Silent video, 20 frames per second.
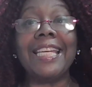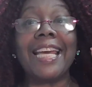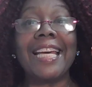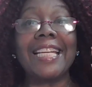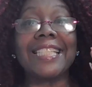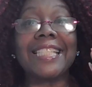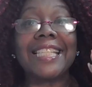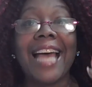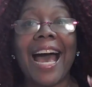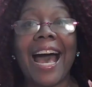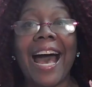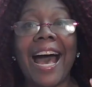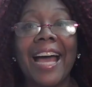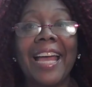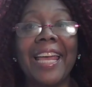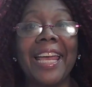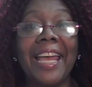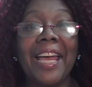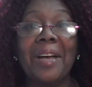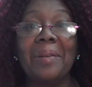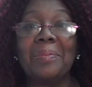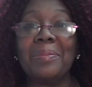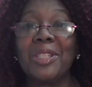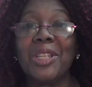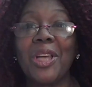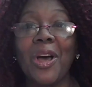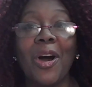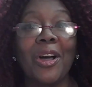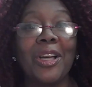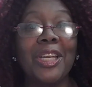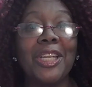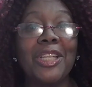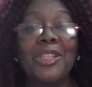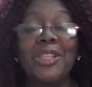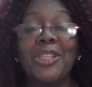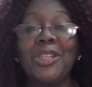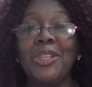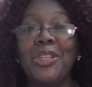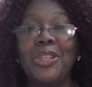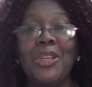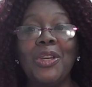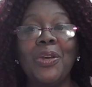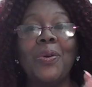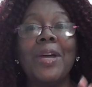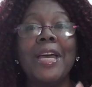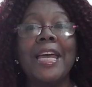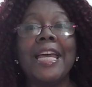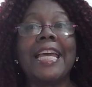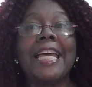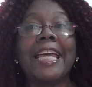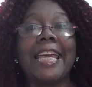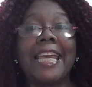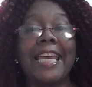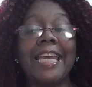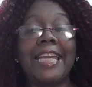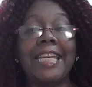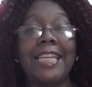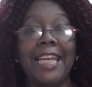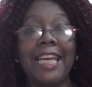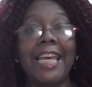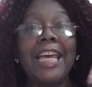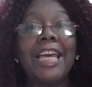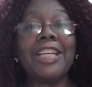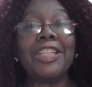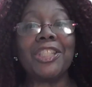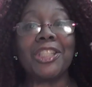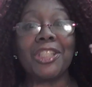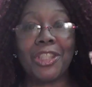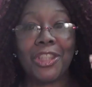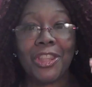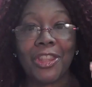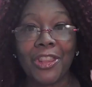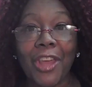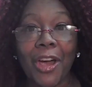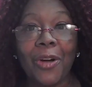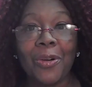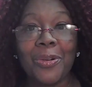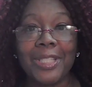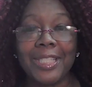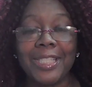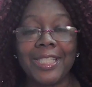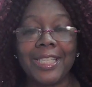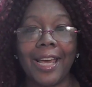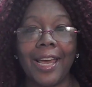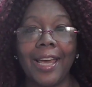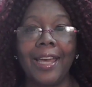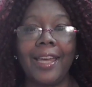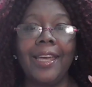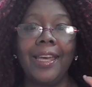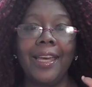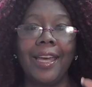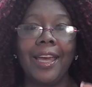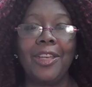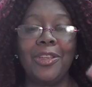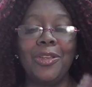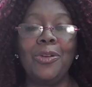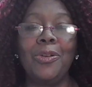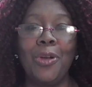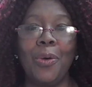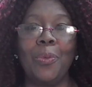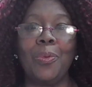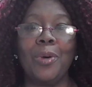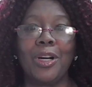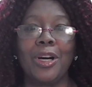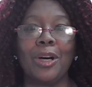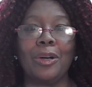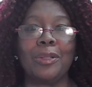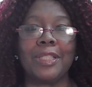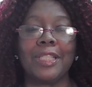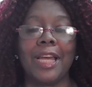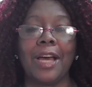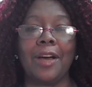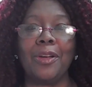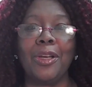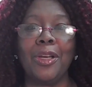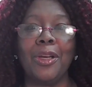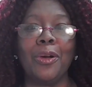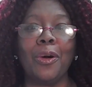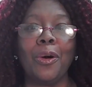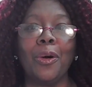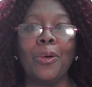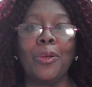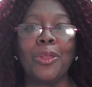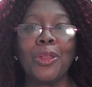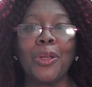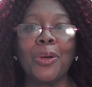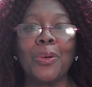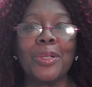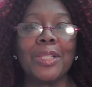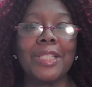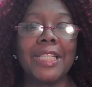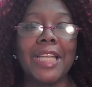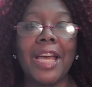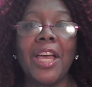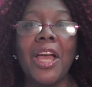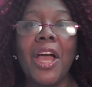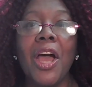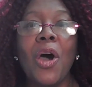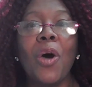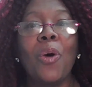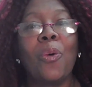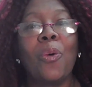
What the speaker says: Yes, I am talking to you. It is Thursday, and you know what goes down here on Thursday.